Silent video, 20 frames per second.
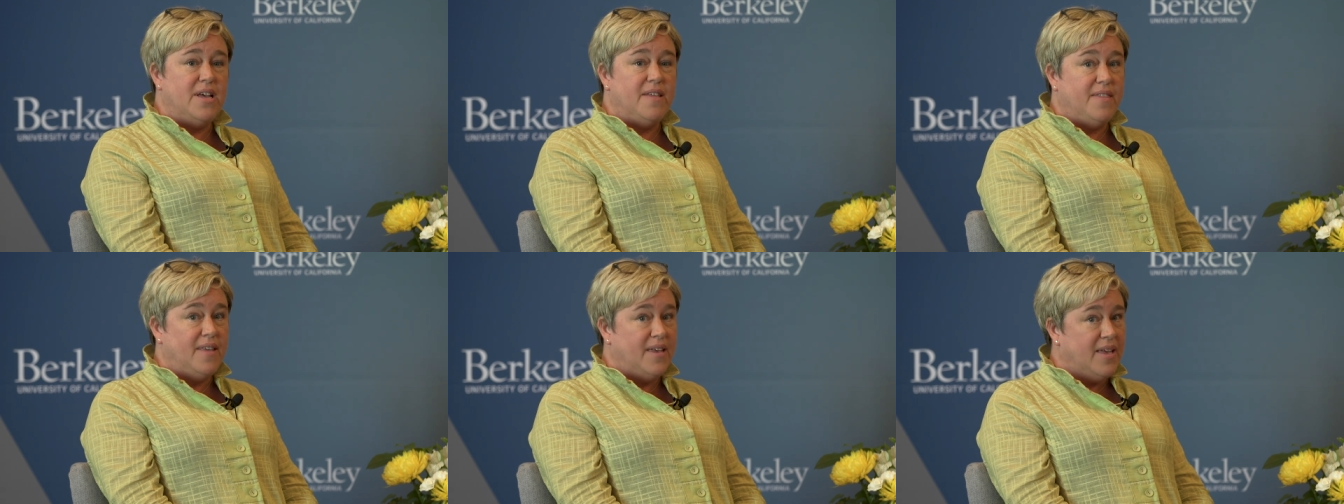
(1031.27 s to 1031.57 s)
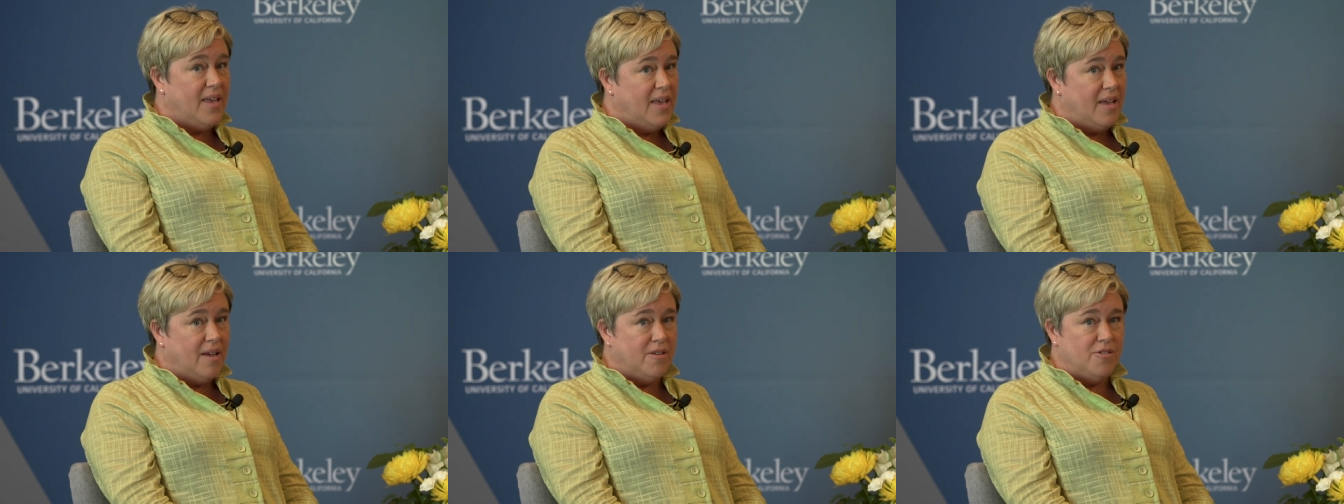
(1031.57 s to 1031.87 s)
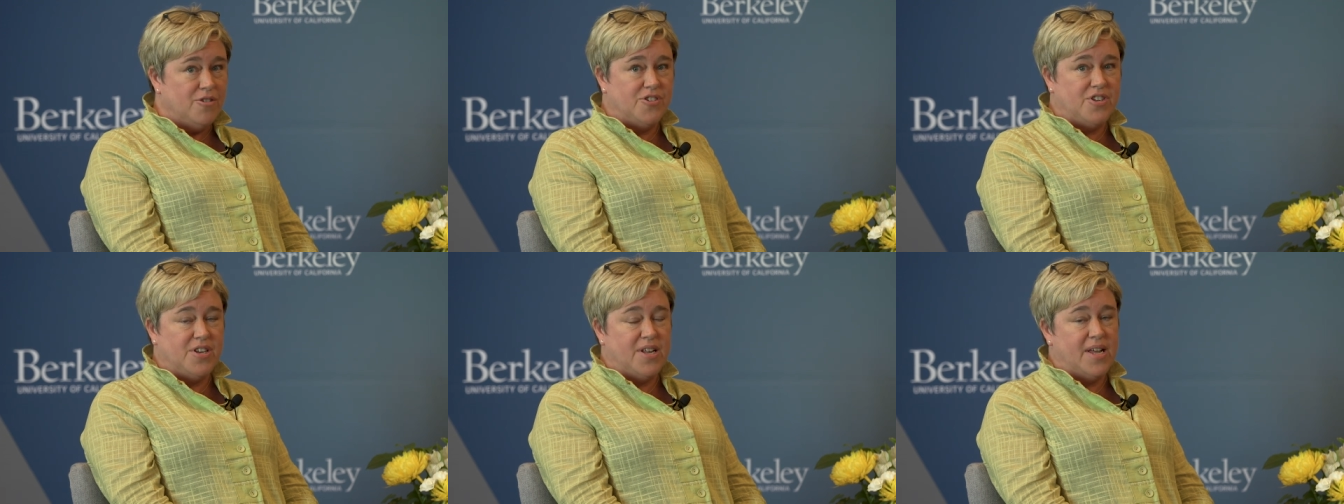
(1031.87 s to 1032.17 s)
I think he
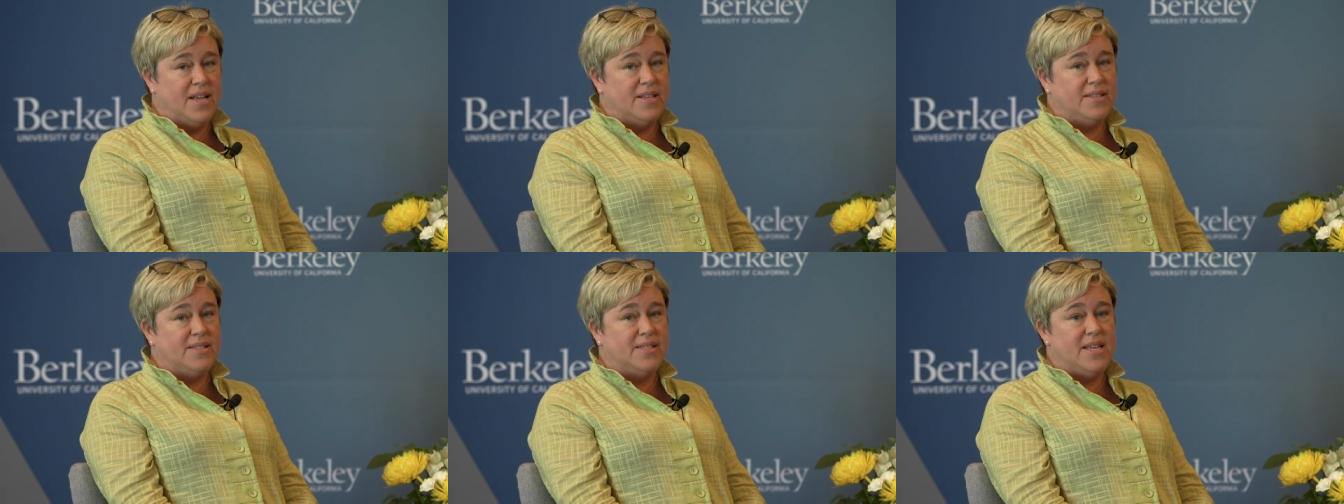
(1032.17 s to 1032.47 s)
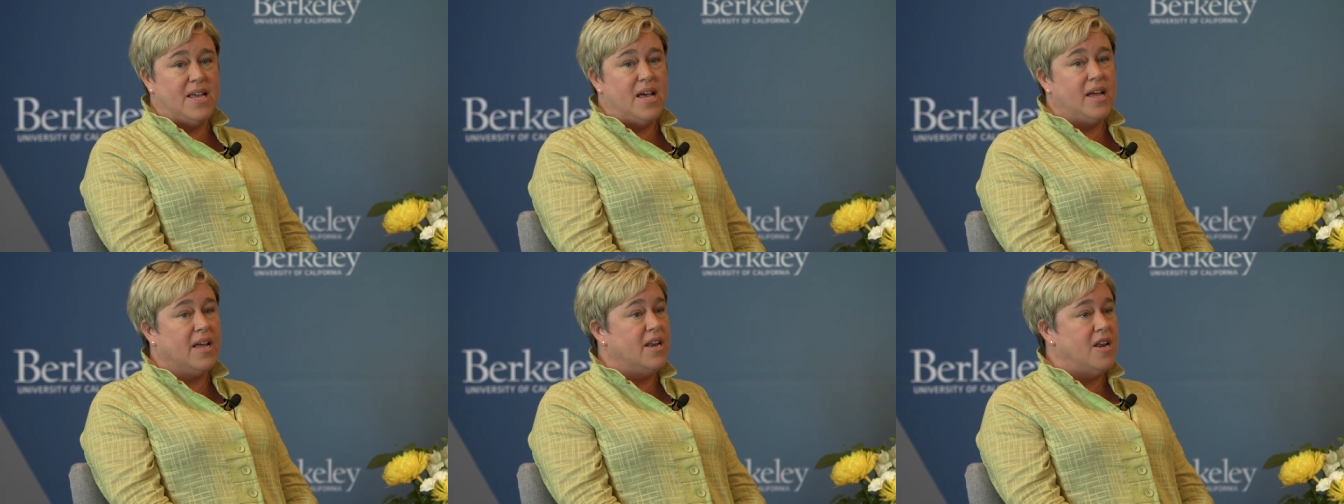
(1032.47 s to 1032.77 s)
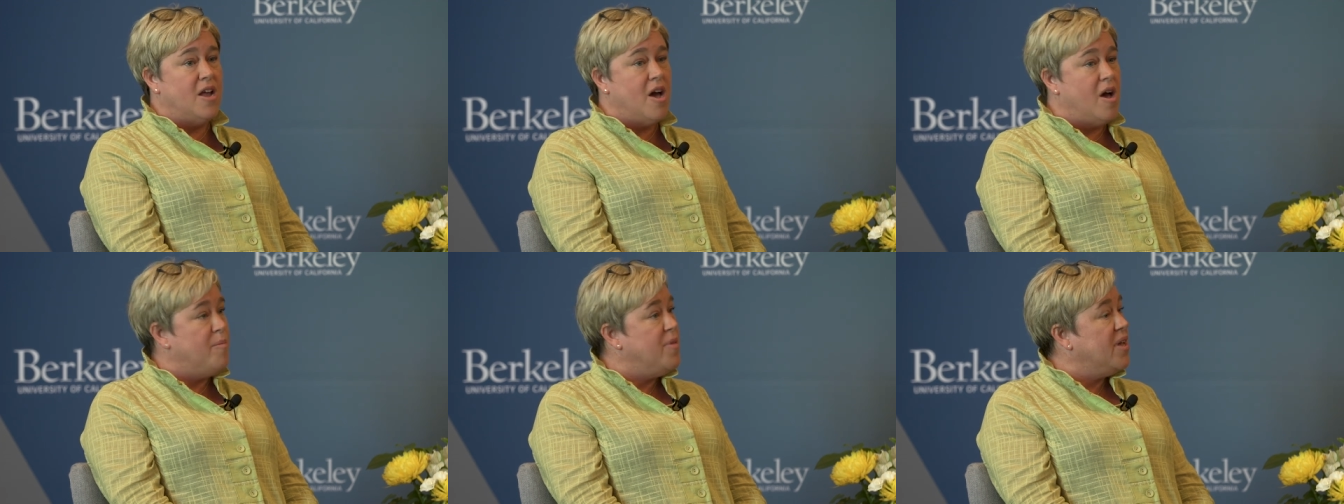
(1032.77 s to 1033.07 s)
understands the
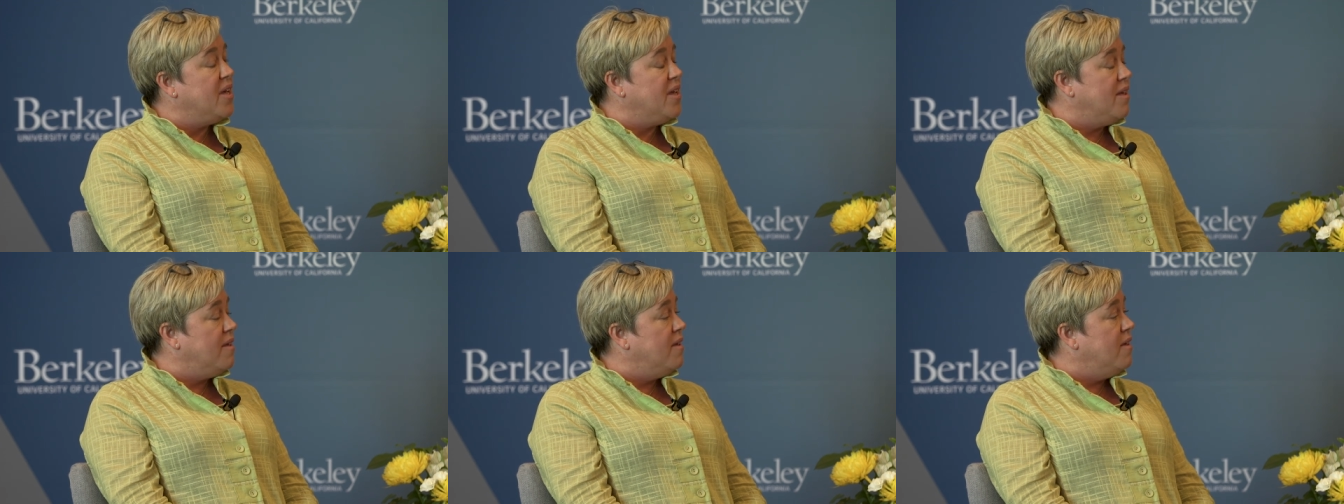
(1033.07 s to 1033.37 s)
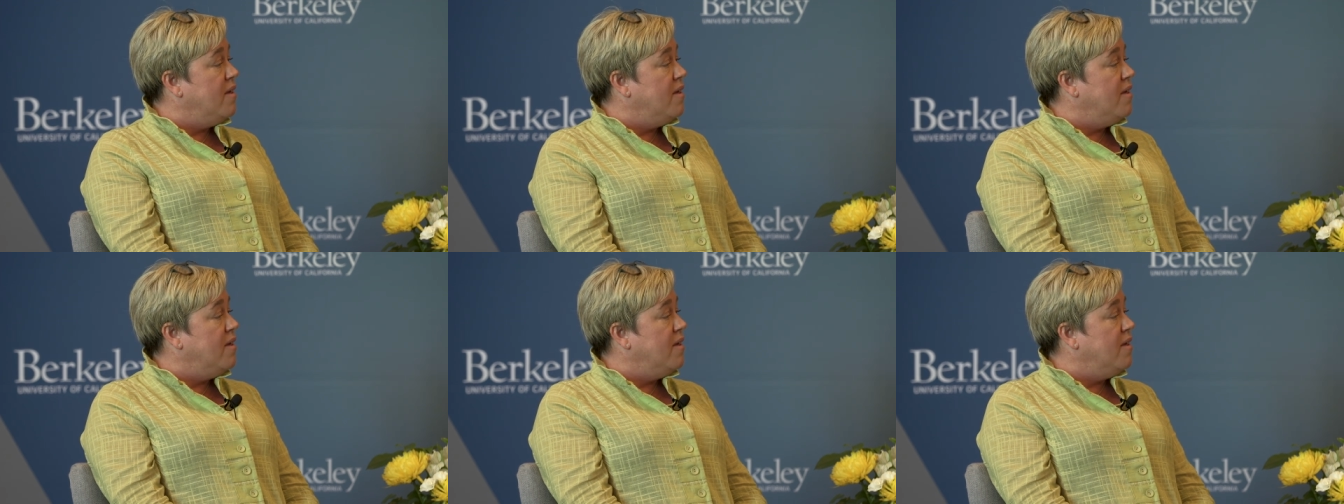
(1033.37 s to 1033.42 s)
economic